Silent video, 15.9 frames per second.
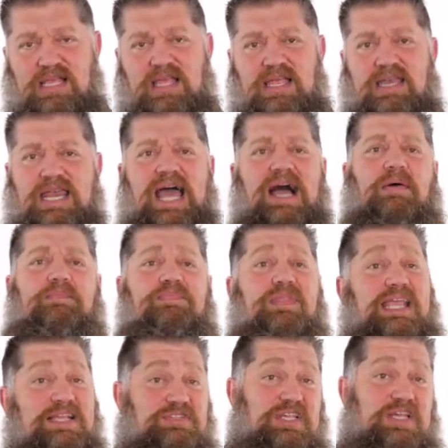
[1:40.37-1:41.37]
Now,
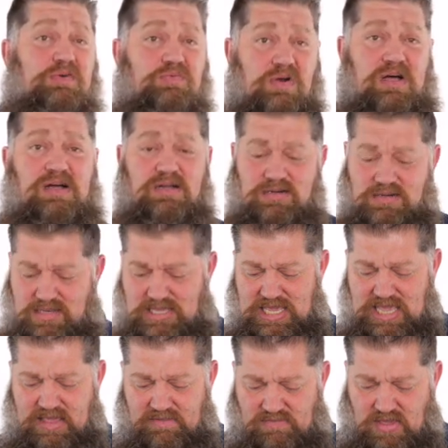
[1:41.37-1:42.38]
is it wrong
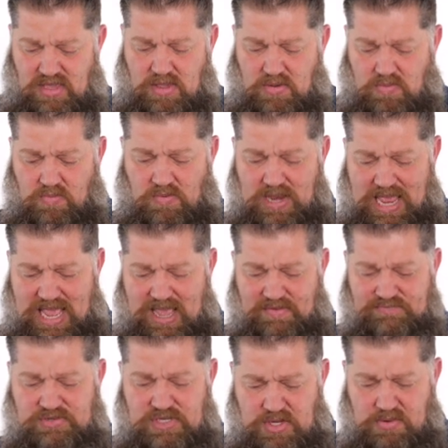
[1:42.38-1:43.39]
if you
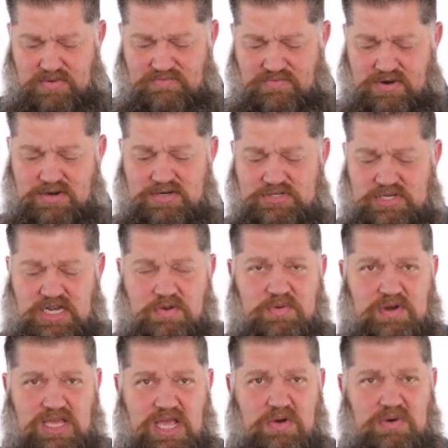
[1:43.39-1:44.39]
have two inverters and you
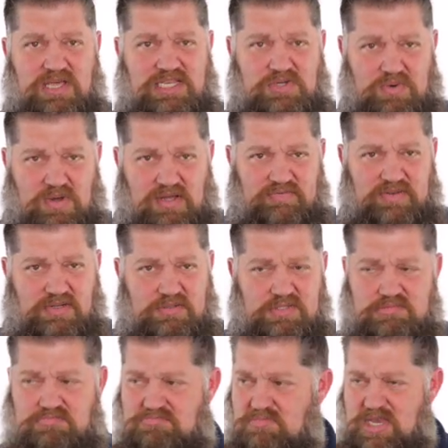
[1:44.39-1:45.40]
want to go with 12
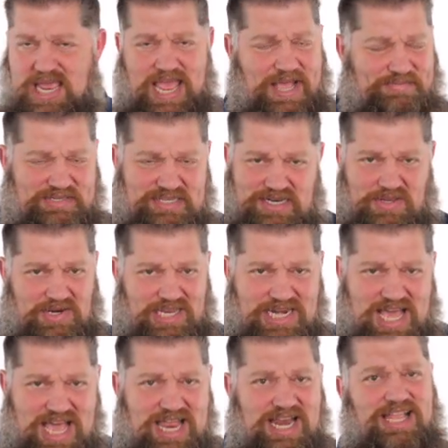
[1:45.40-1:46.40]
volts? Absolutely
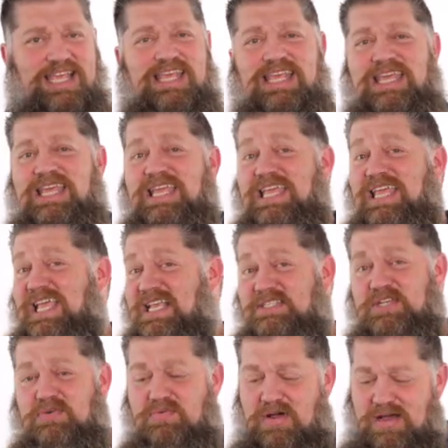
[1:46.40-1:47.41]
not. Is
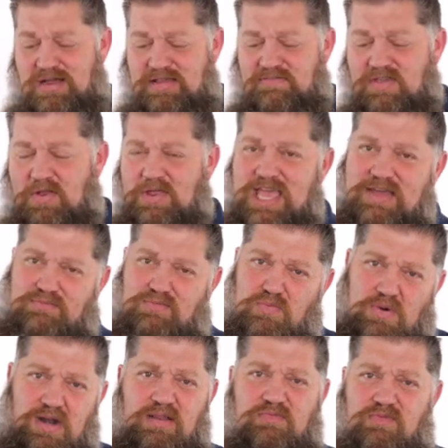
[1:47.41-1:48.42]
it wrong if you only have
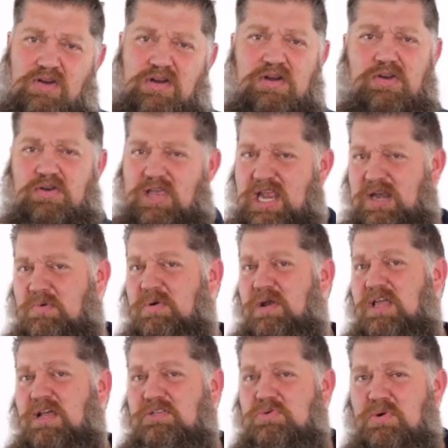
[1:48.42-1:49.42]
one inverter and you want to
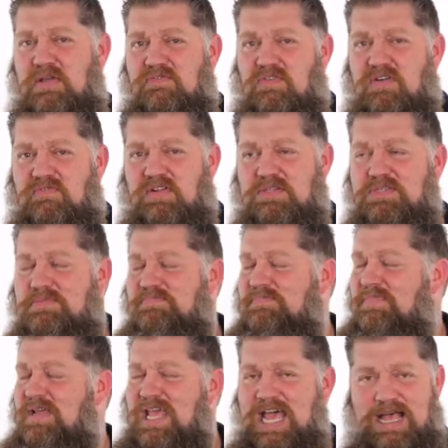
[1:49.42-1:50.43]
go 24 volts?
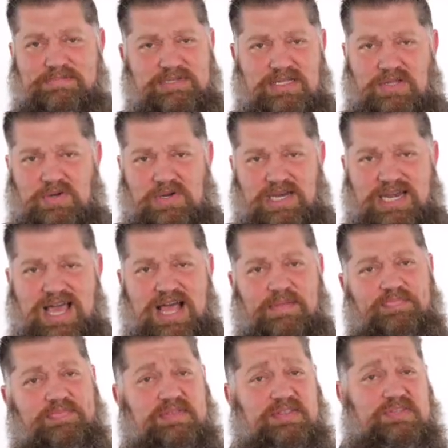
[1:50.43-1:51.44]
Absolutely not.
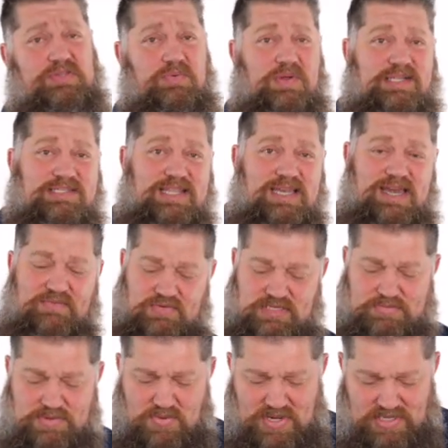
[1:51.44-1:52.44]
So what's the
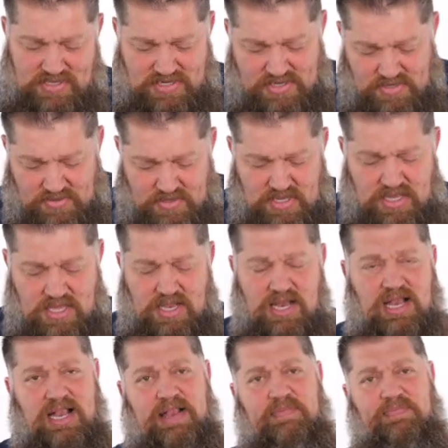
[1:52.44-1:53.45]
difference between the two?
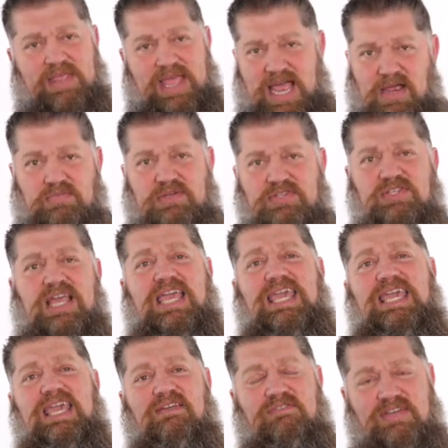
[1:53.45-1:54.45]
I will
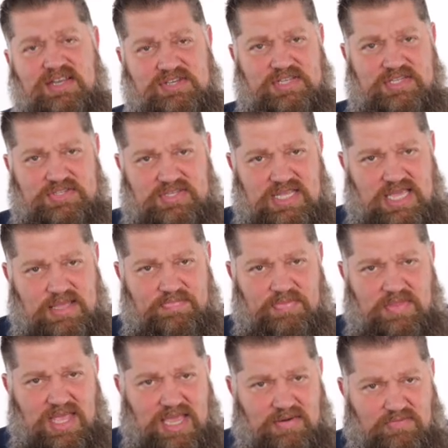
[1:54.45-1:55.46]
say efficiency
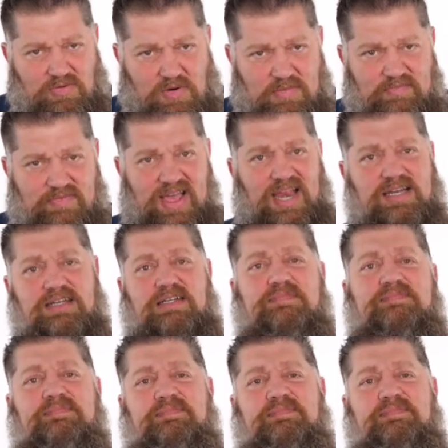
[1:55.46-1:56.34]
and form factor.